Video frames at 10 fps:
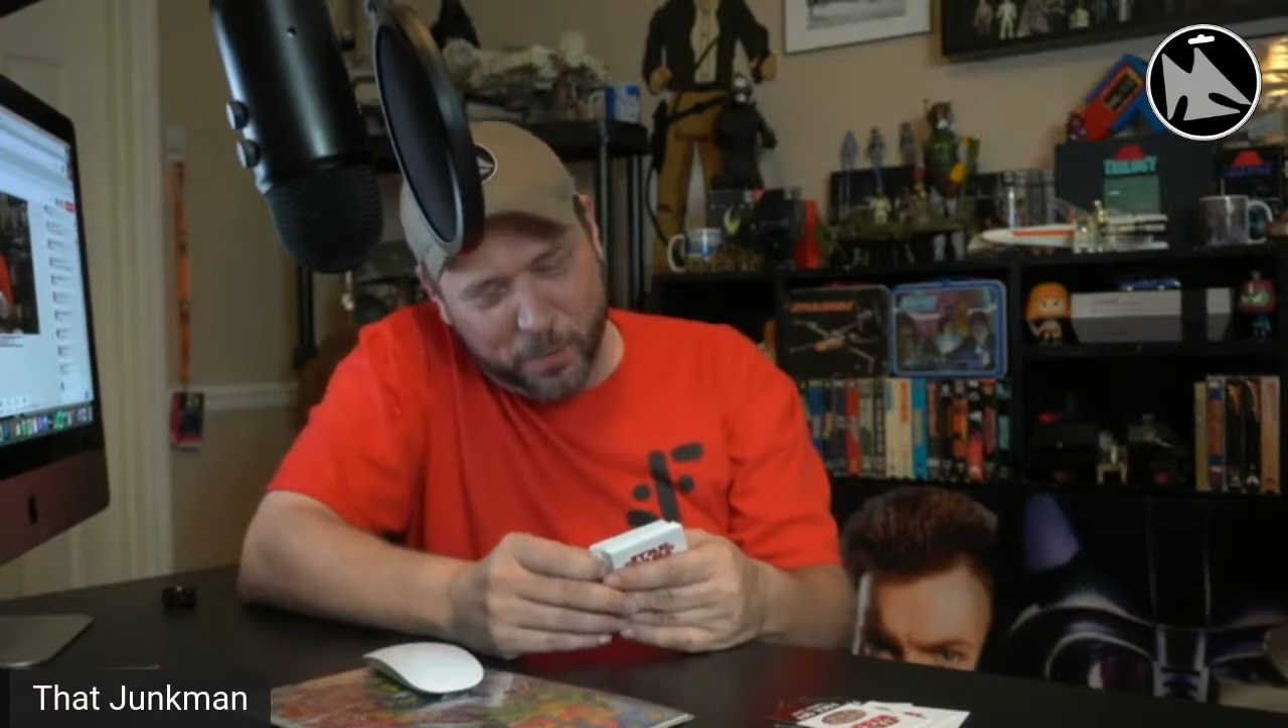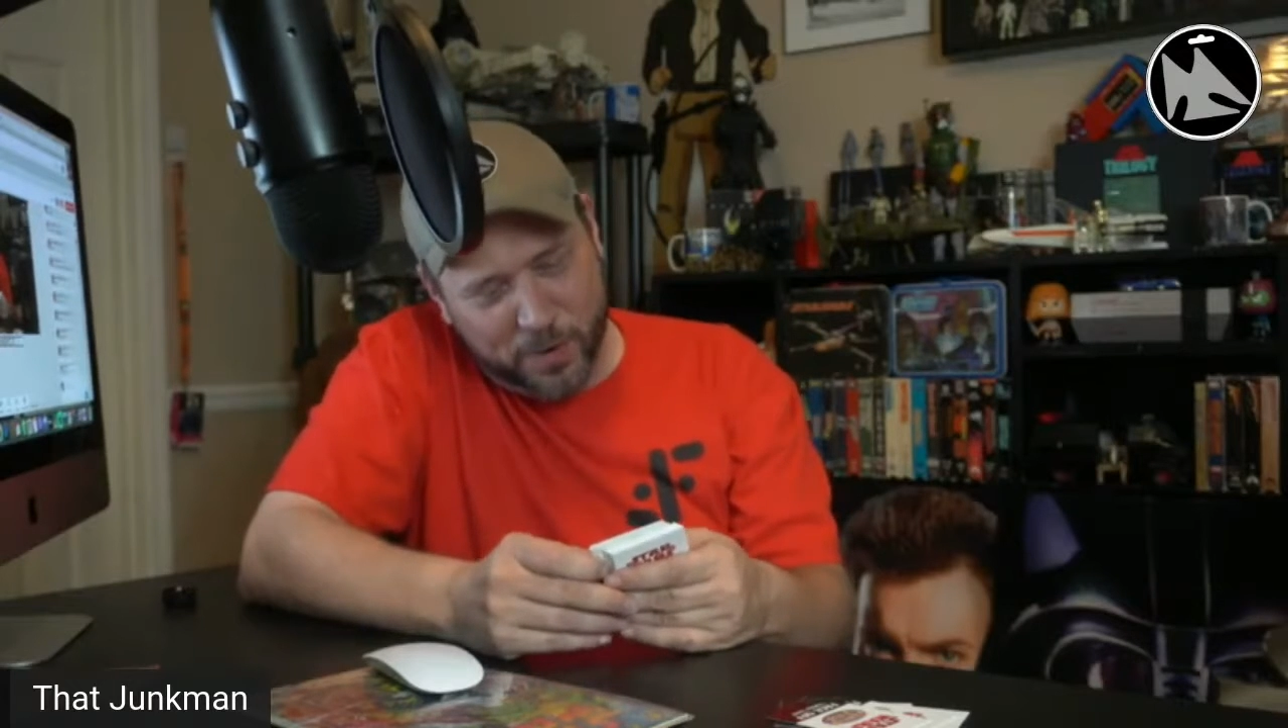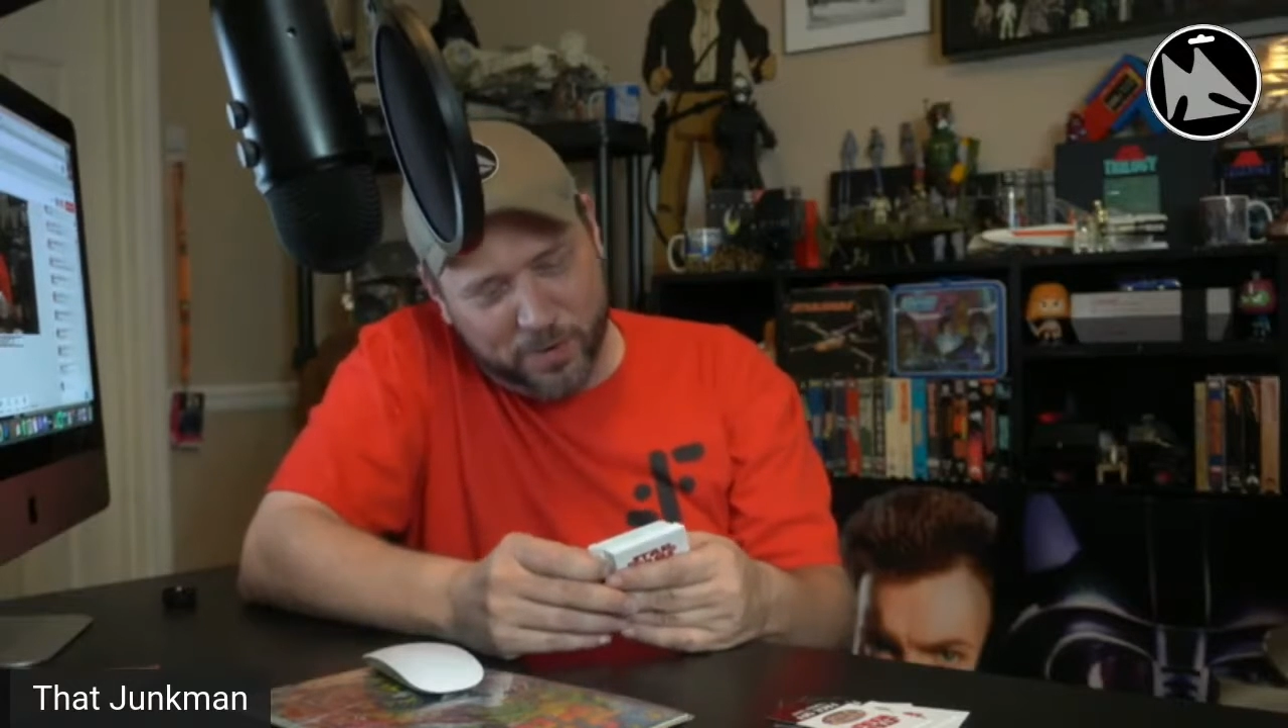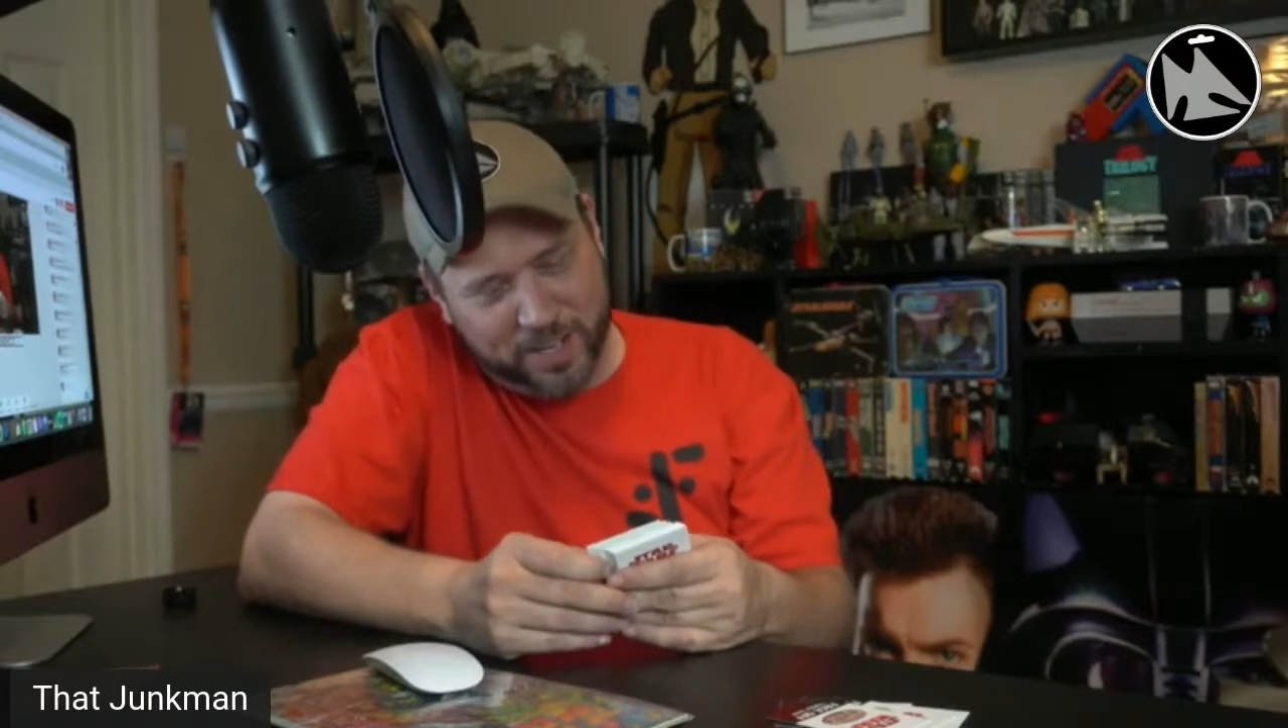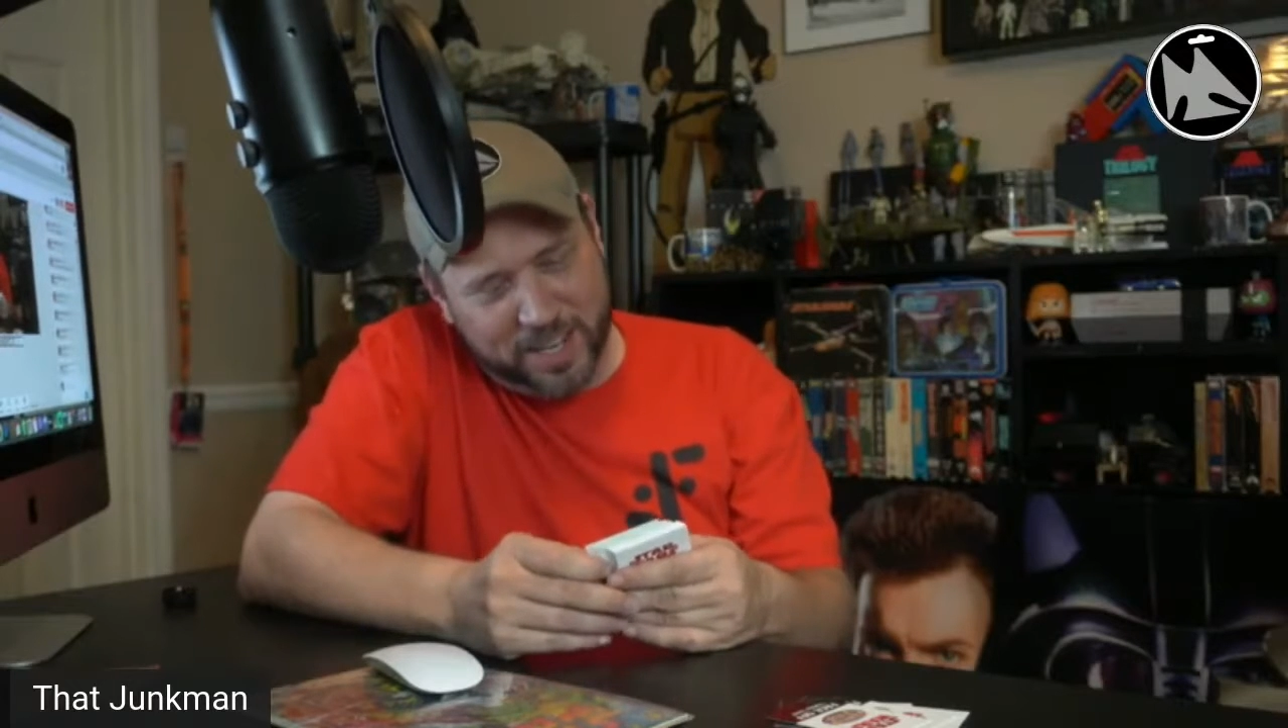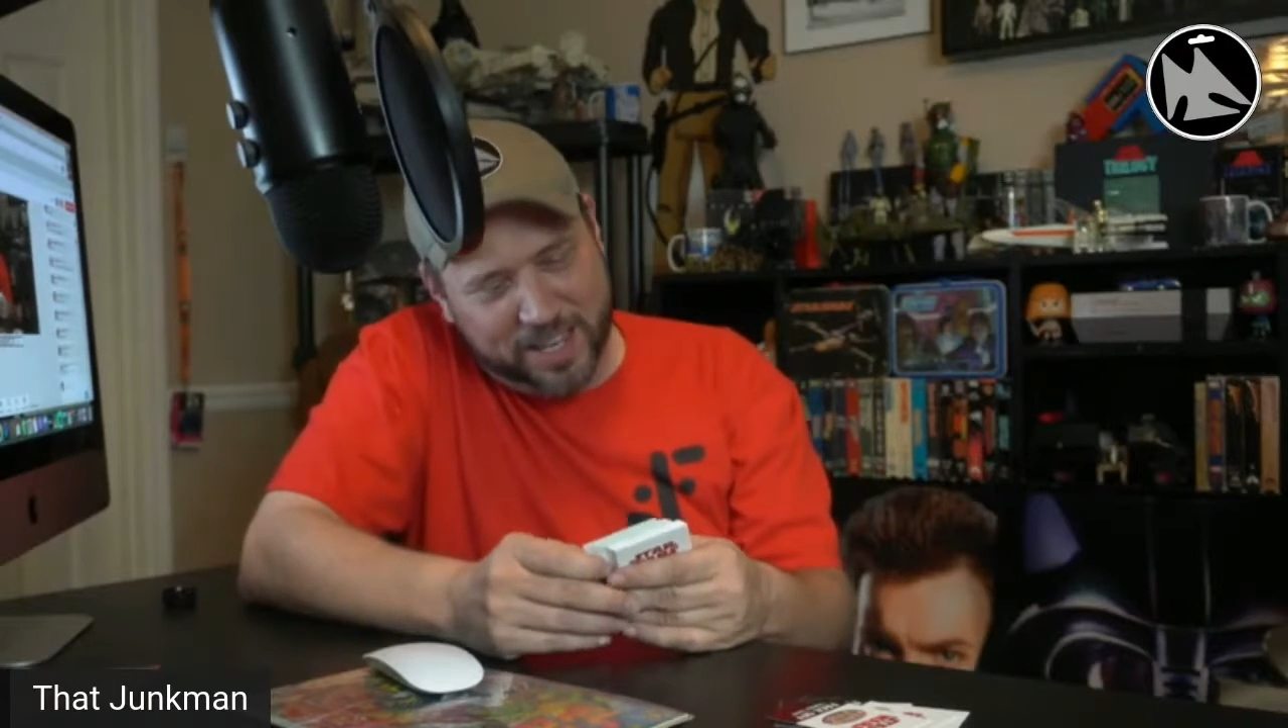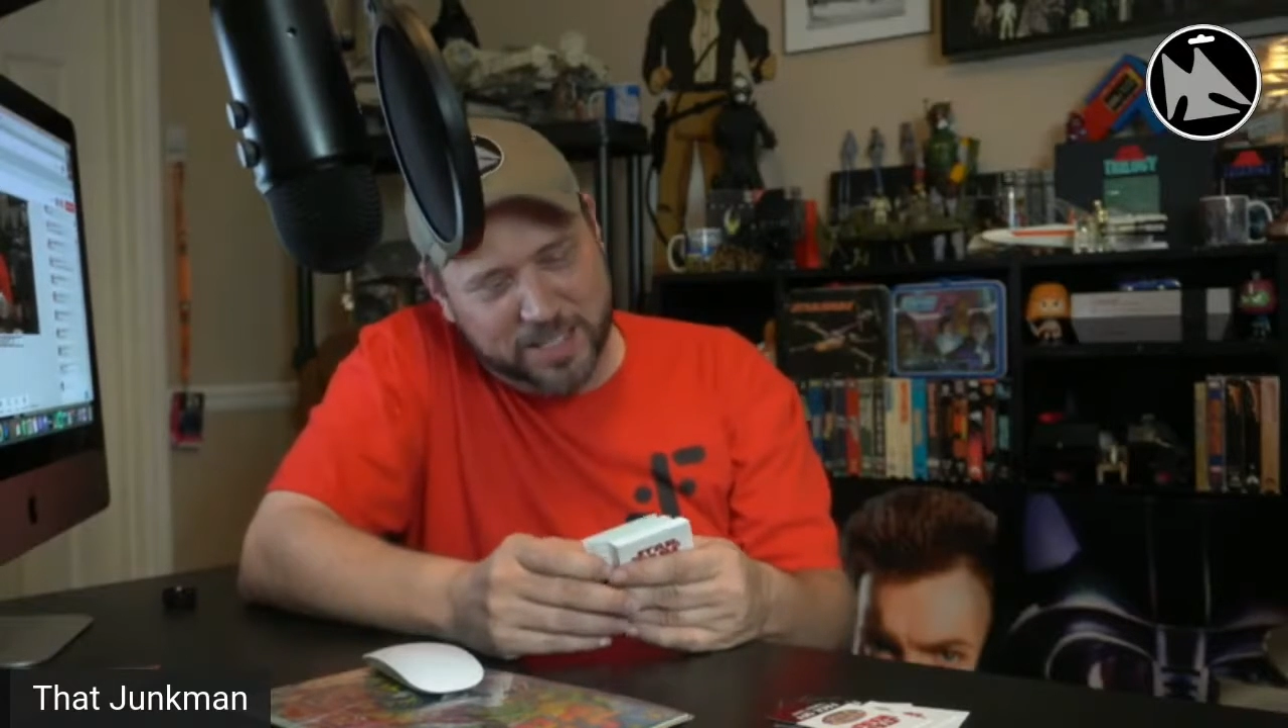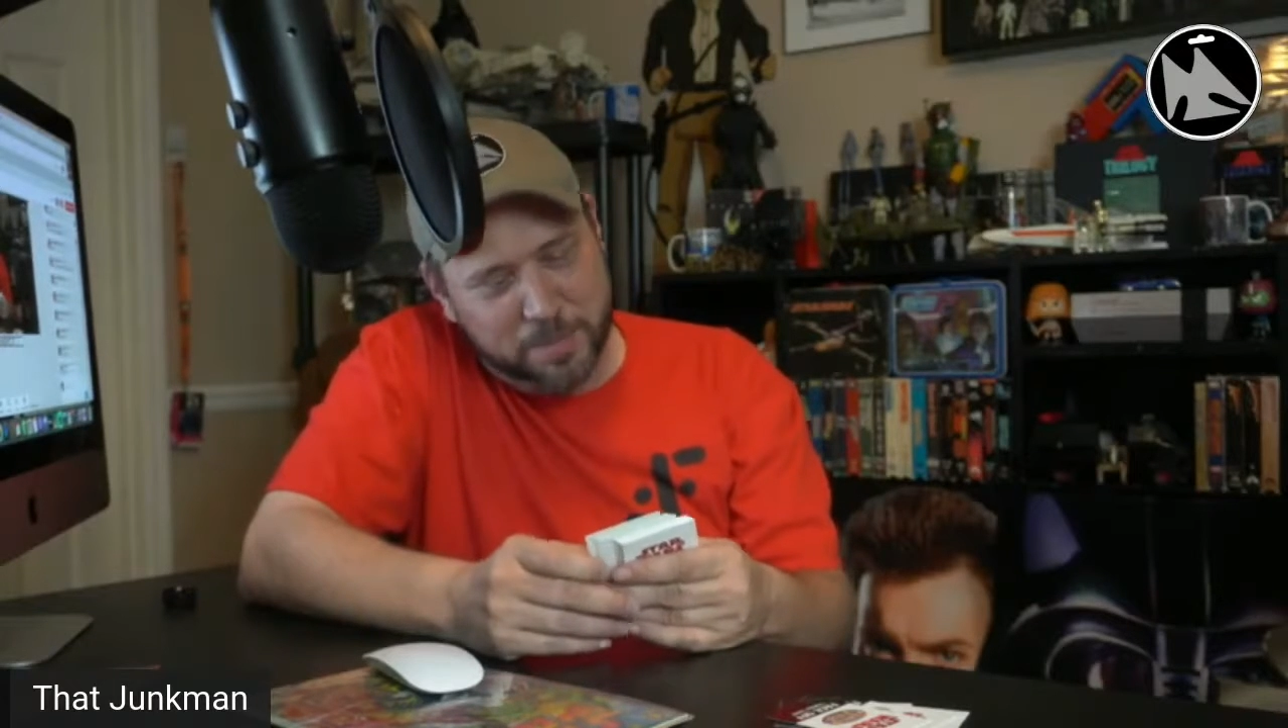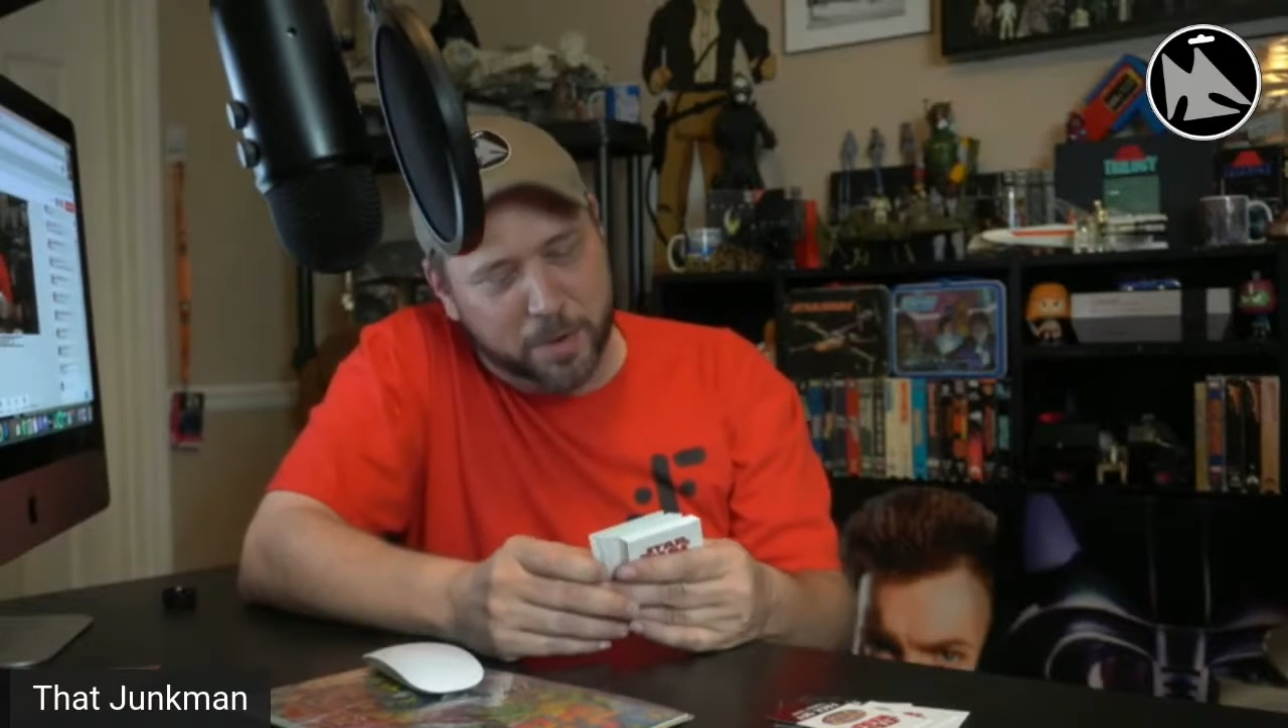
want at his